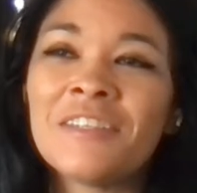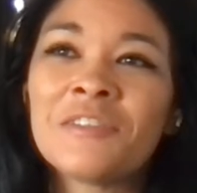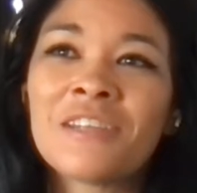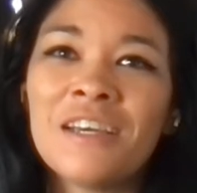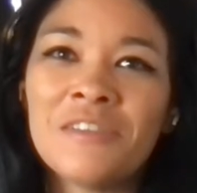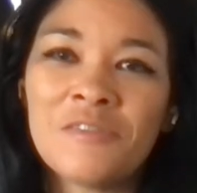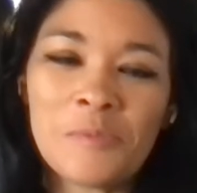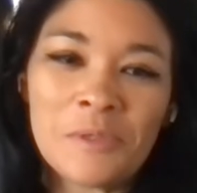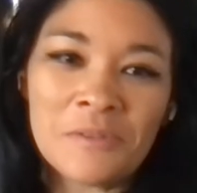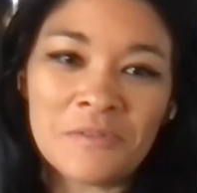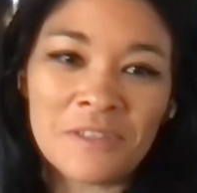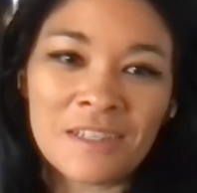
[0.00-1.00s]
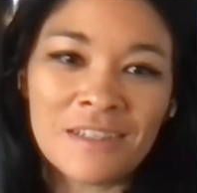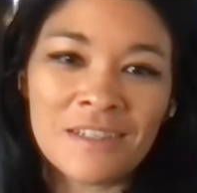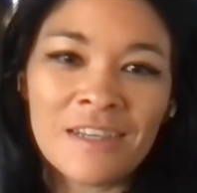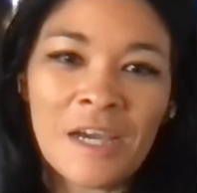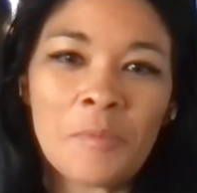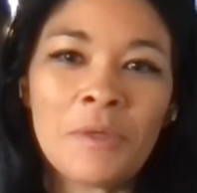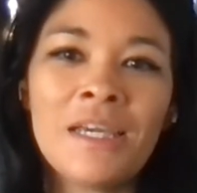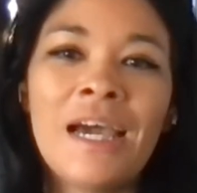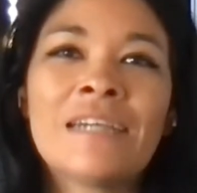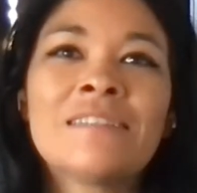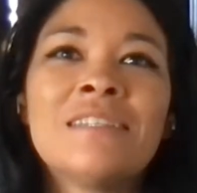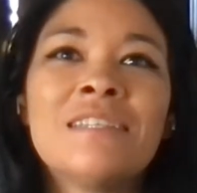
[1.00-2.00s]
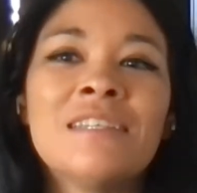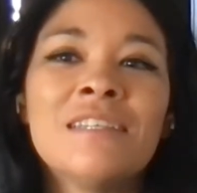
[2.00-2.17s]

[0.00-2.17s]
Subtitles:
It was kind of a bit of like a happy accident.